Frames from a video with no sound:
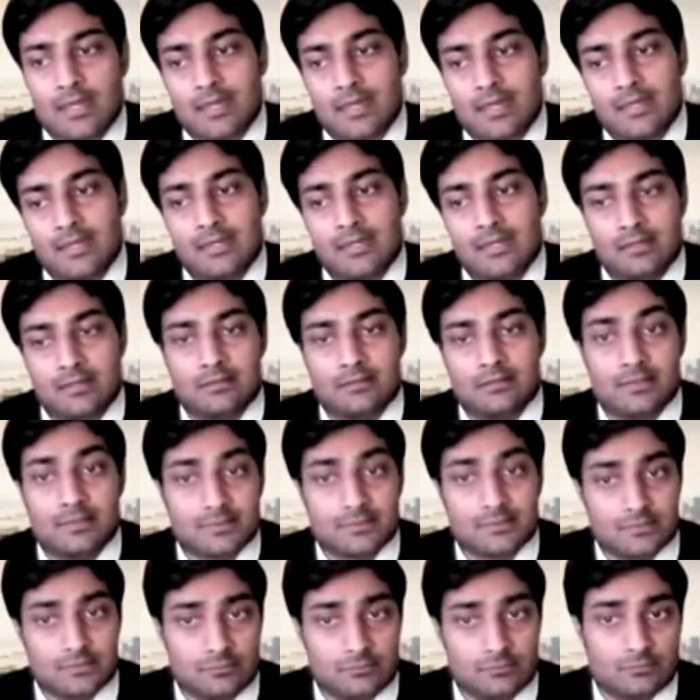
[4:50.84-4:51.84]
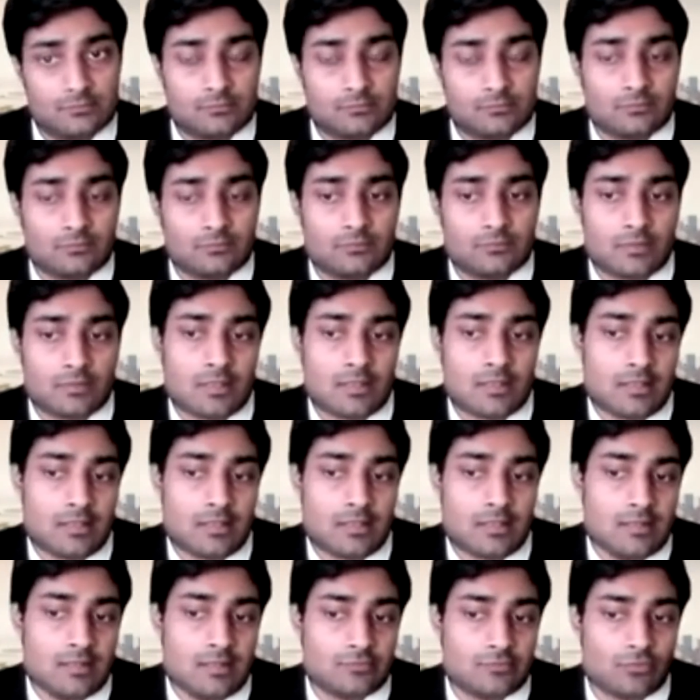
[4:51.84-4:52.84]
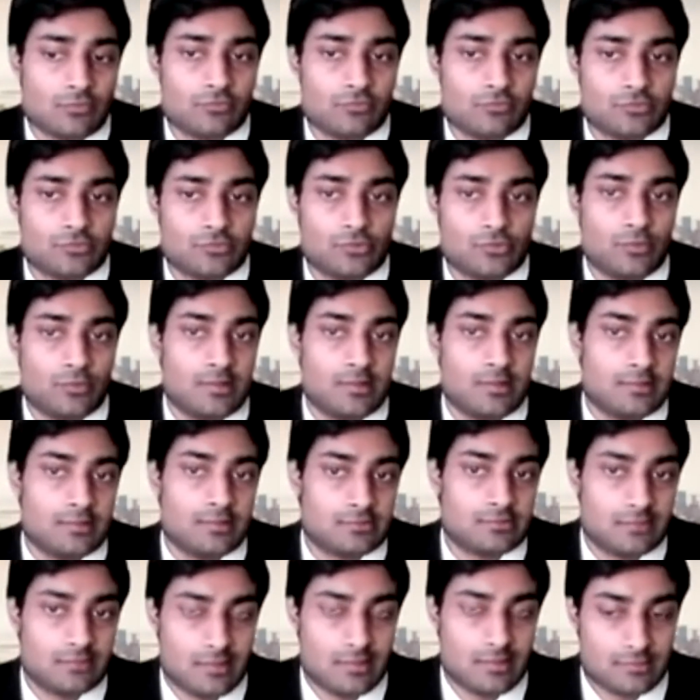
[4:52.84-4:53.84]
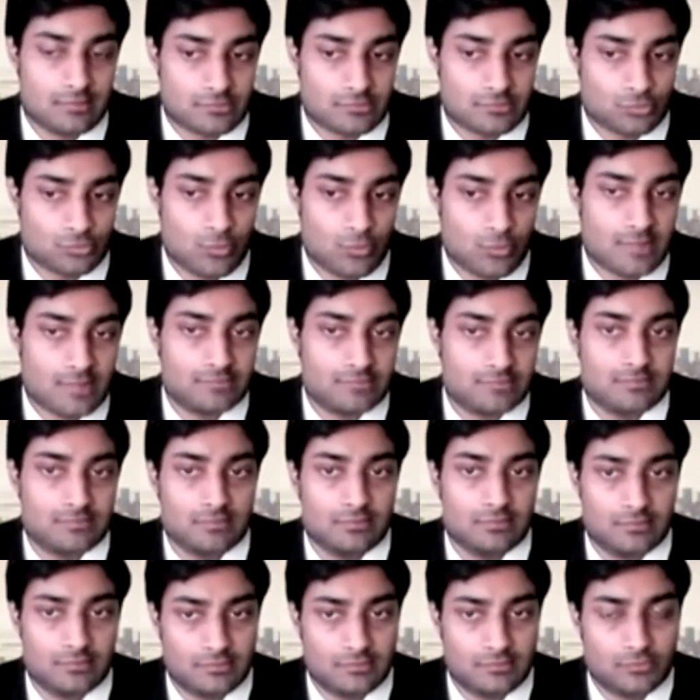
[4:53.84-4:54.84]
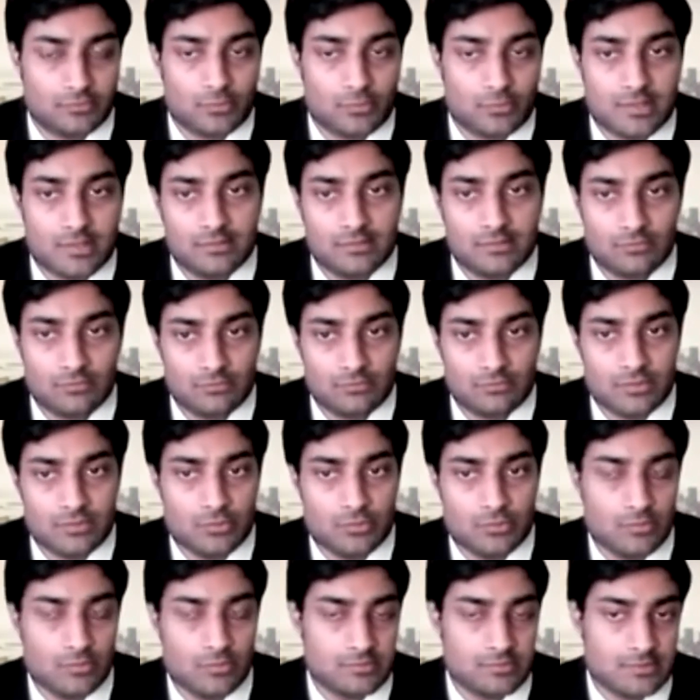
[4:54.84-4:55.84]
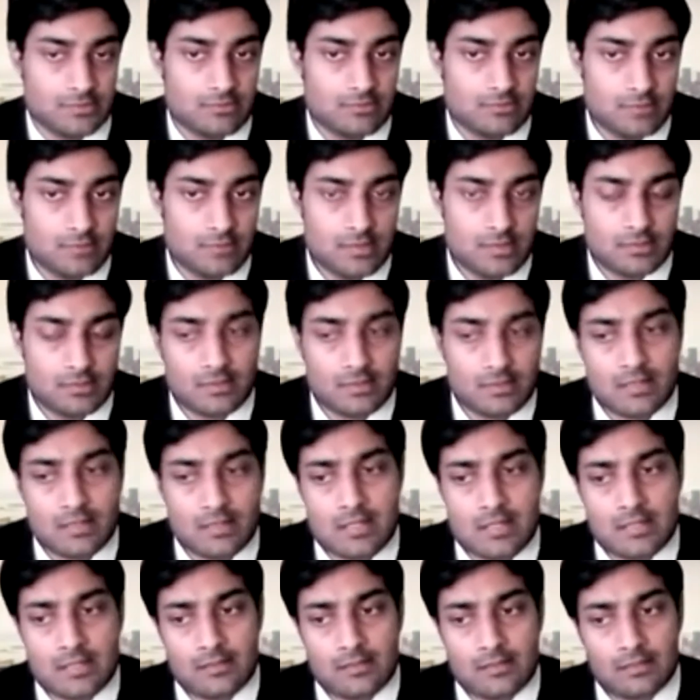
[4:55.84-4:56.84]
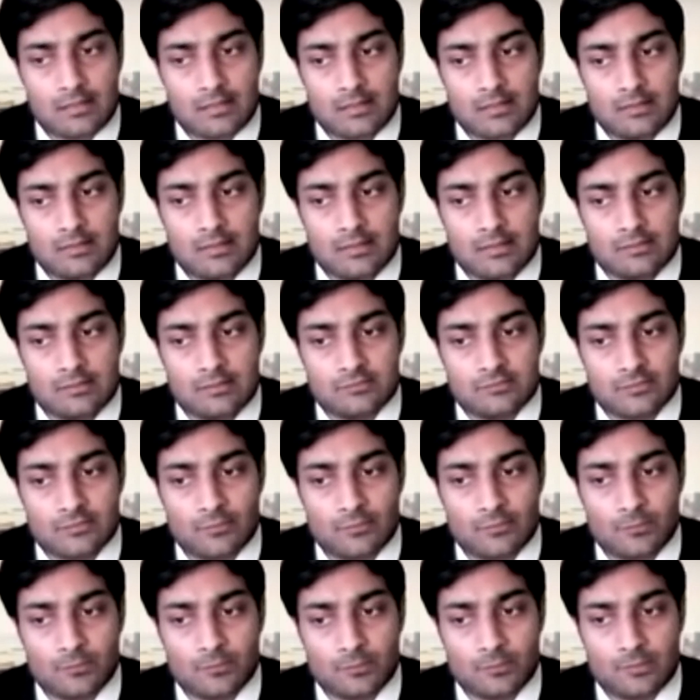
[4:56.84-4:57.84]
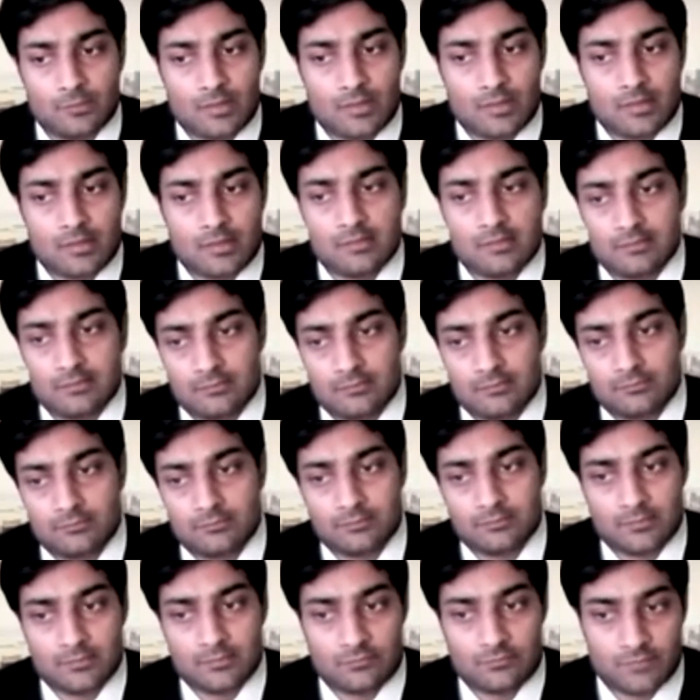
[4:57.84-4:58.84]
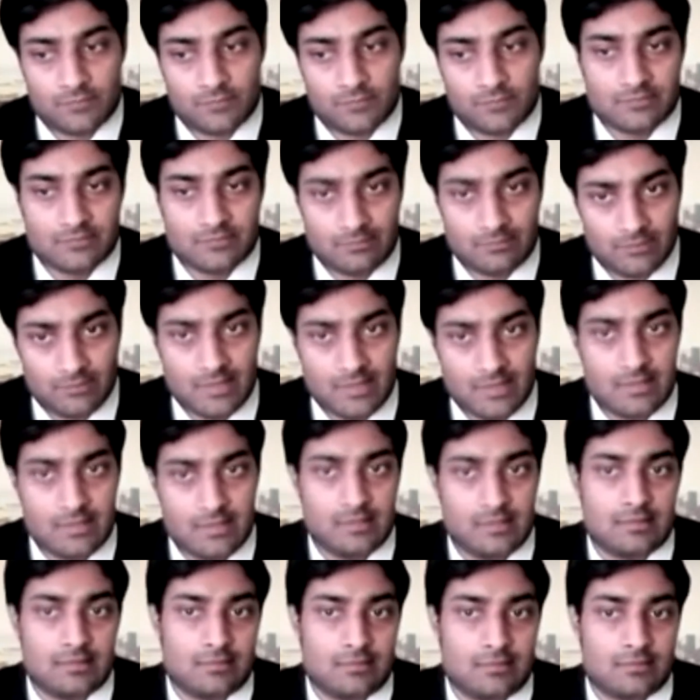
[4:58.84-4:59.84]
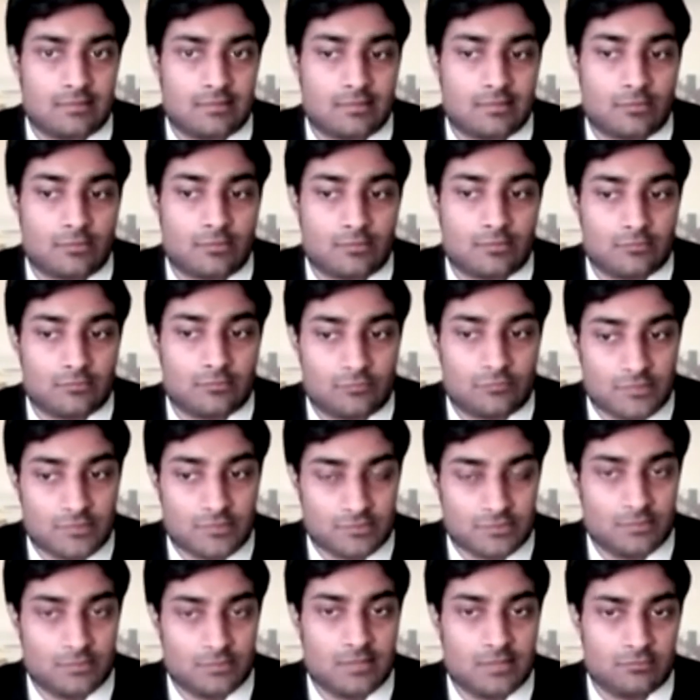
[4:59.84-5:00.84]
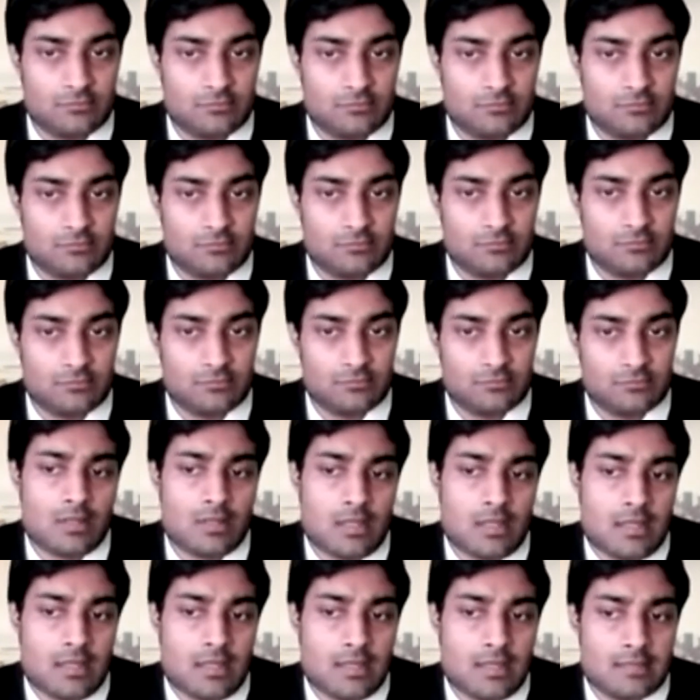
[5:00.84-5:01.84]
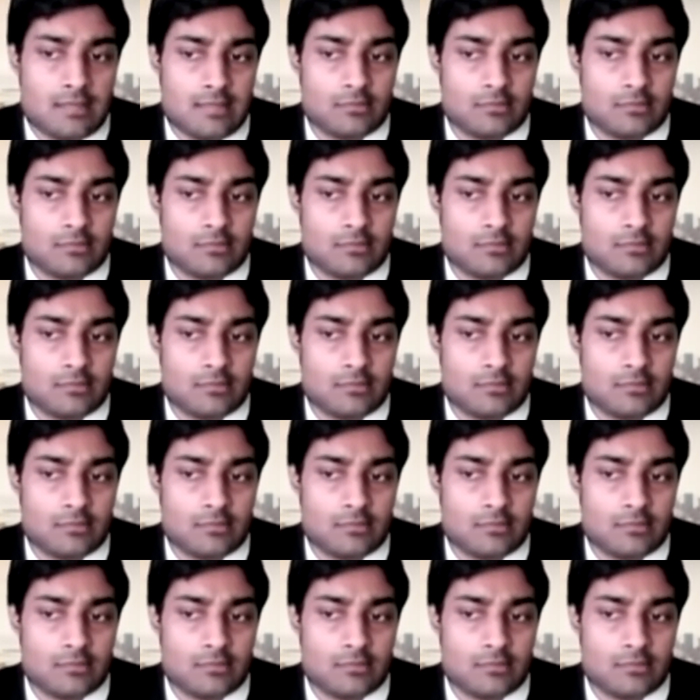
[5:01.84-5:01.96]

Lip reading: In addition, it's also growing at twice the rate of the US GDP. And so fishes are plenty, fishermen are few, and there